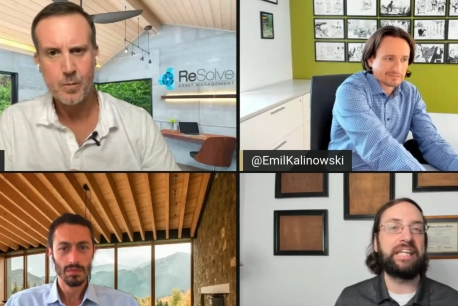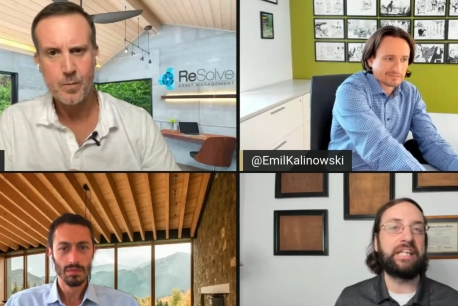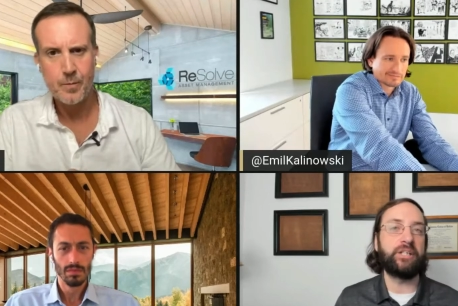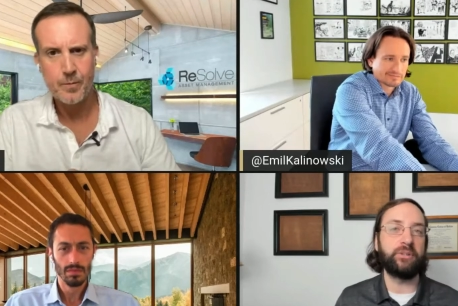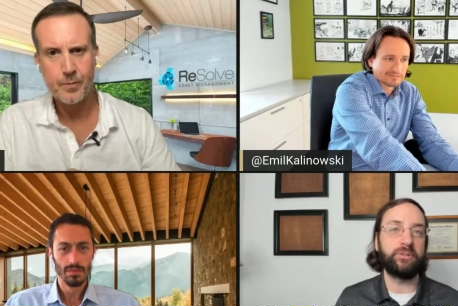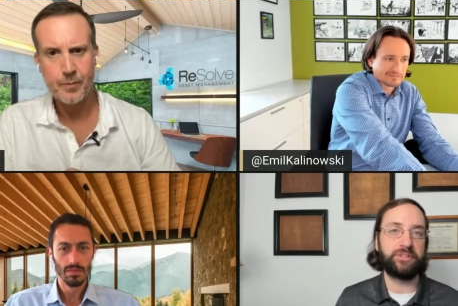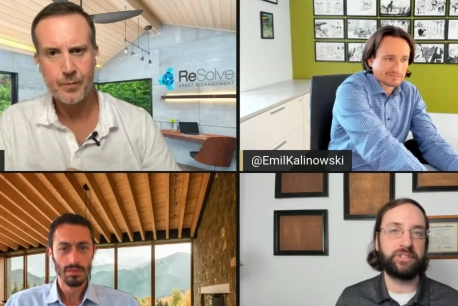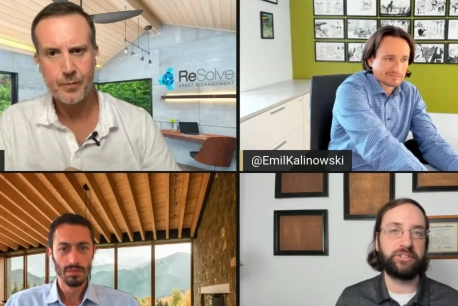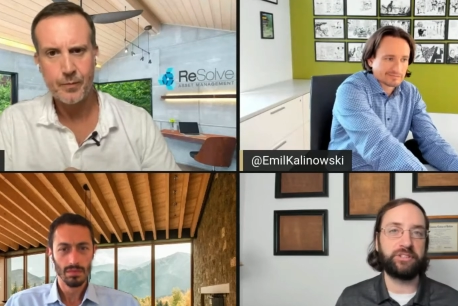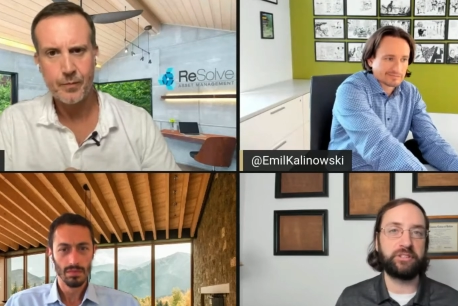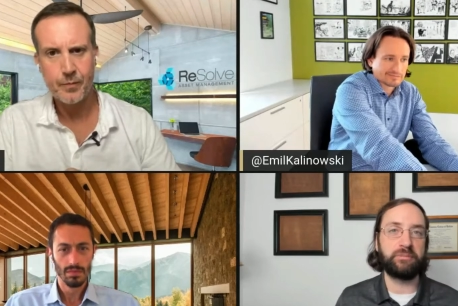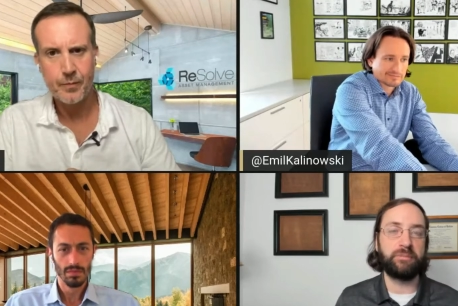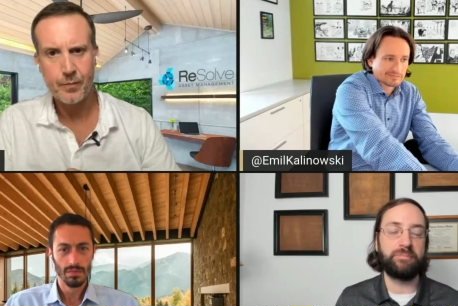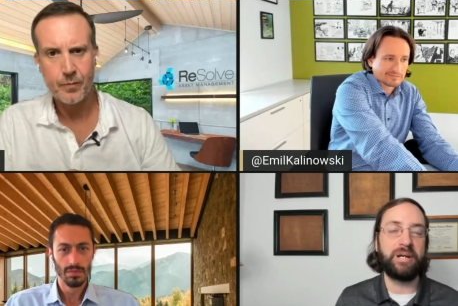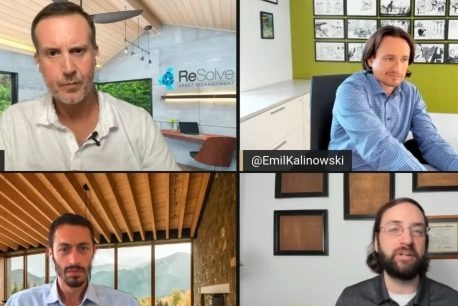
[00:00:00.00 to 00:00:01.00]

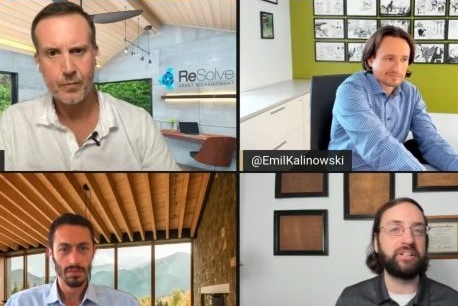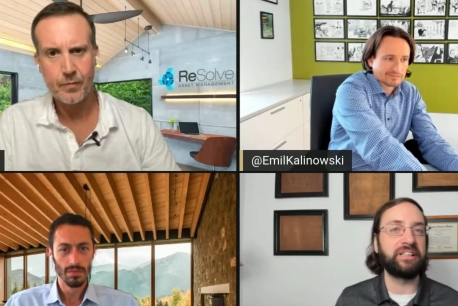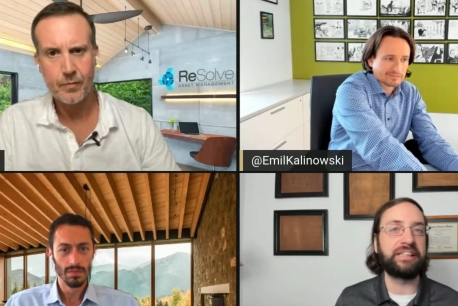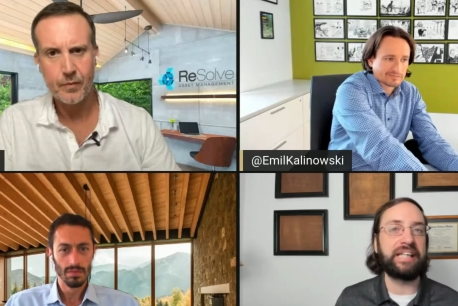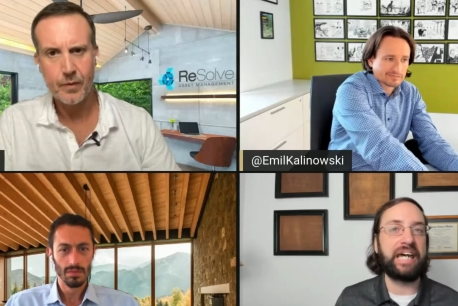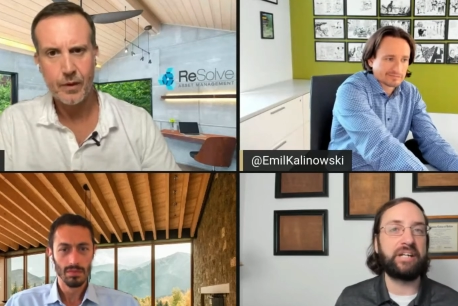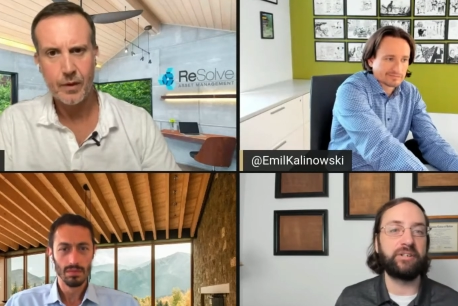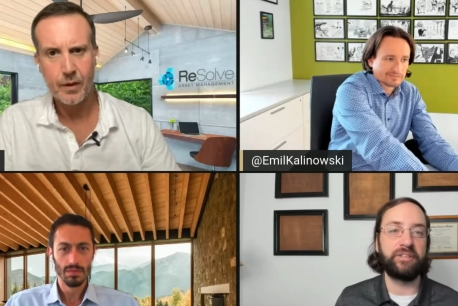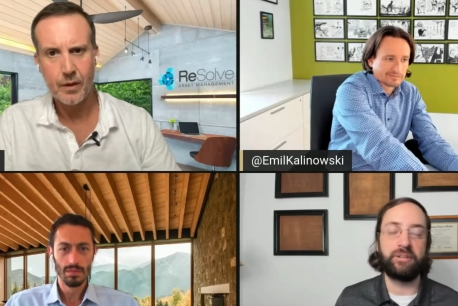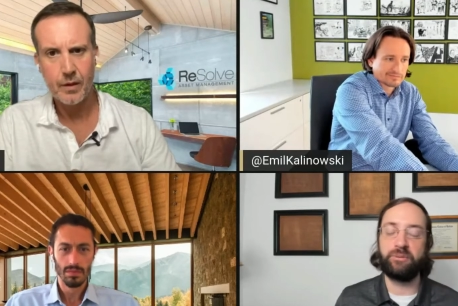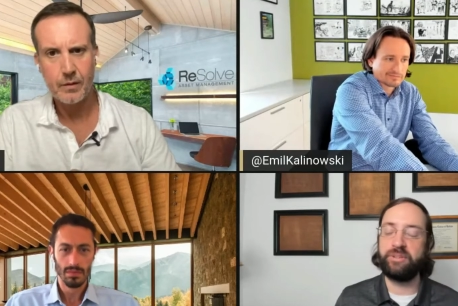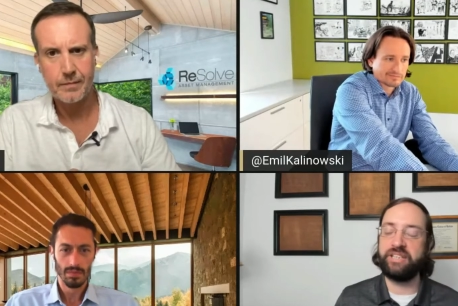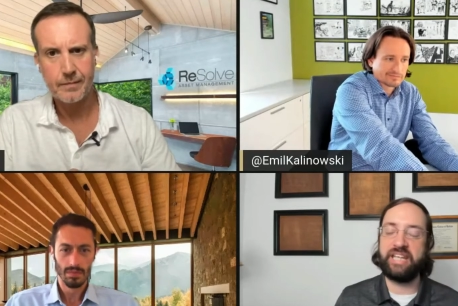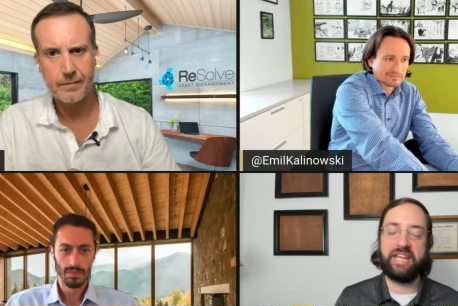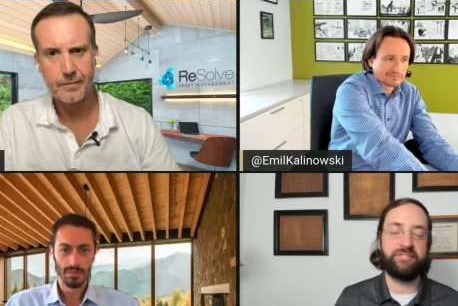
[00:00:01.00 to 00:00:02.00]
Speaker 1: ecosystem about collateral that
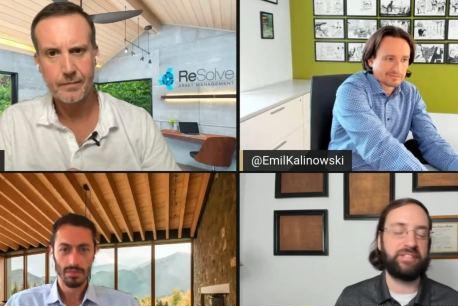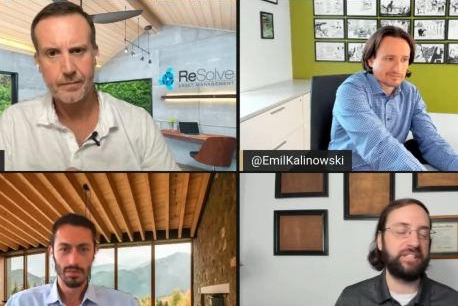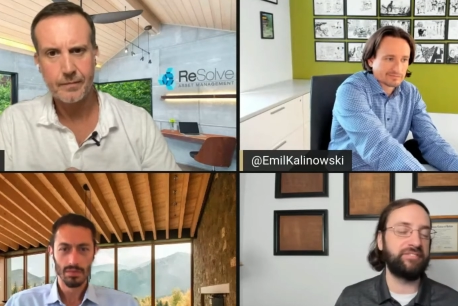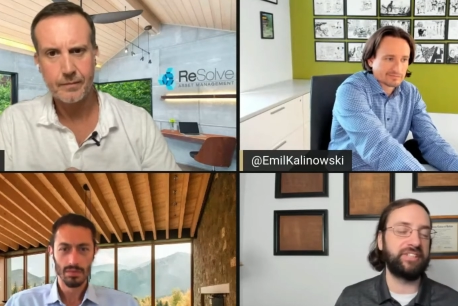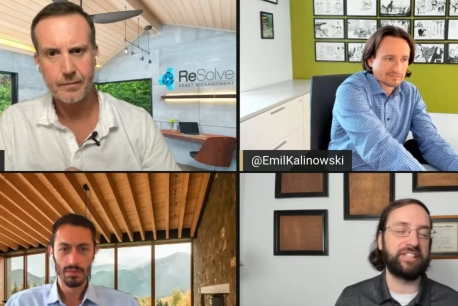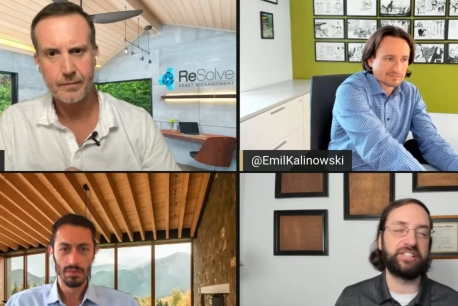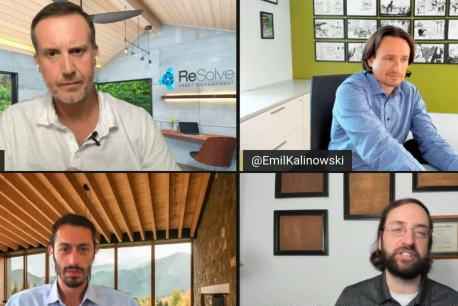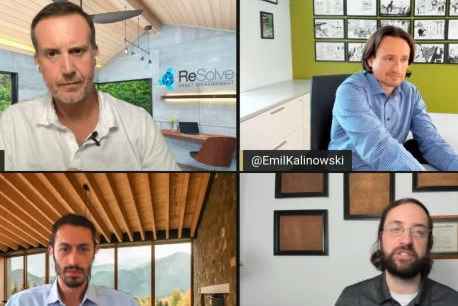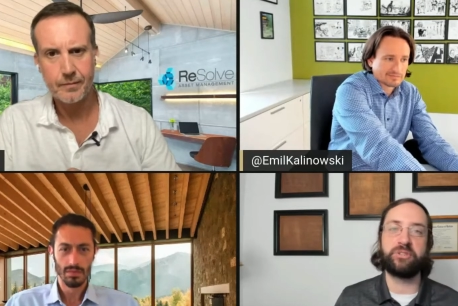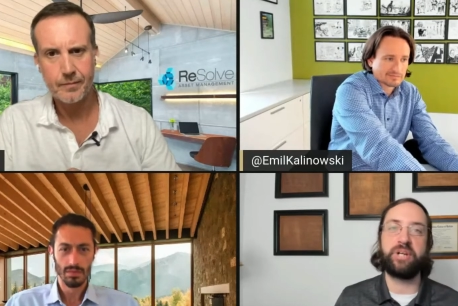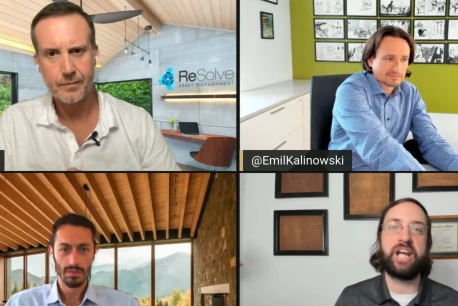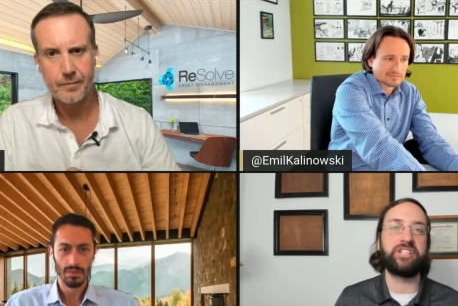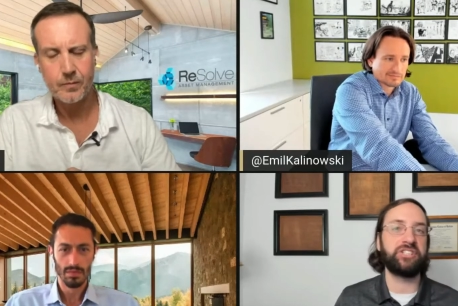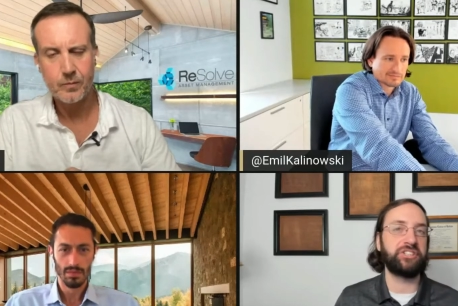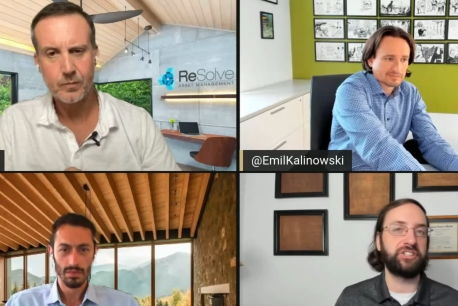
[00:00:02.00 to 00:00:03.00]
we haven't even
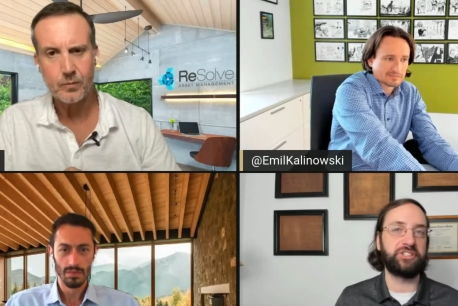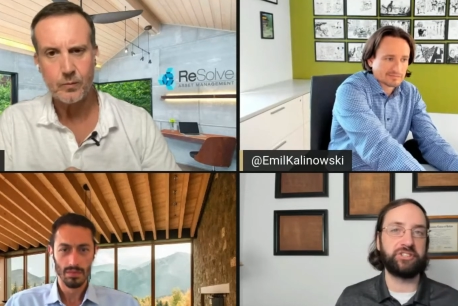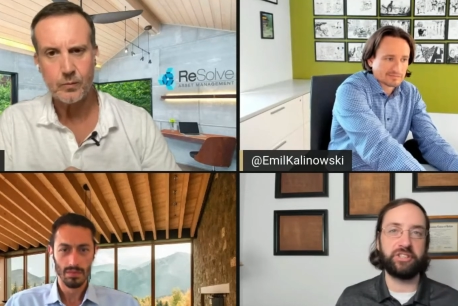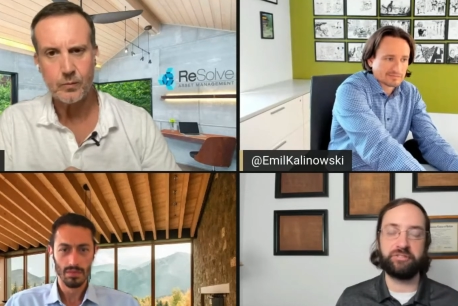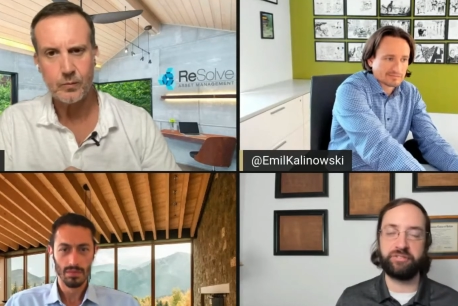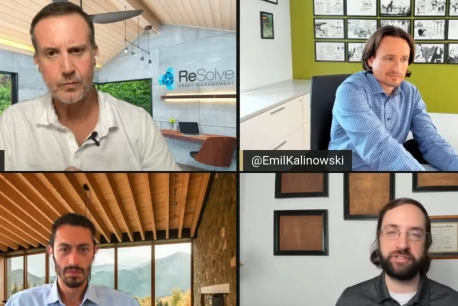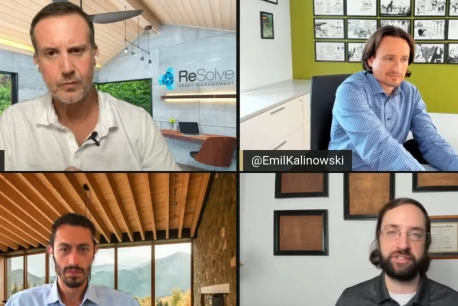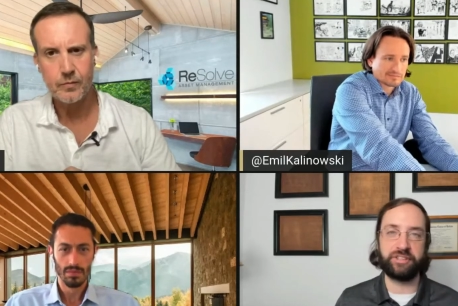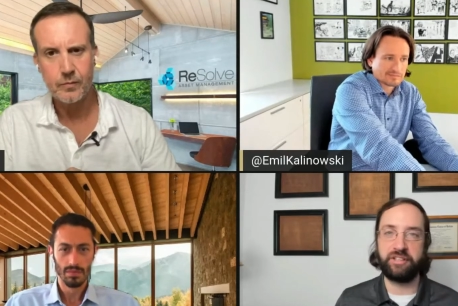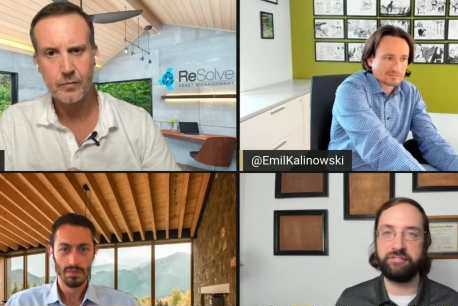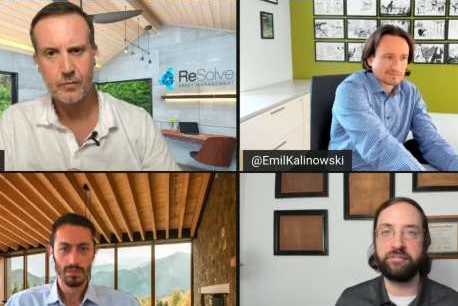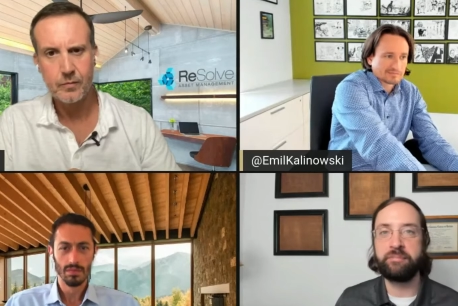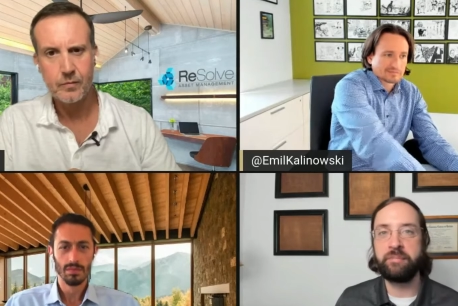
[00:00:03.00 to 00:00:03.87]
scratched the surface of,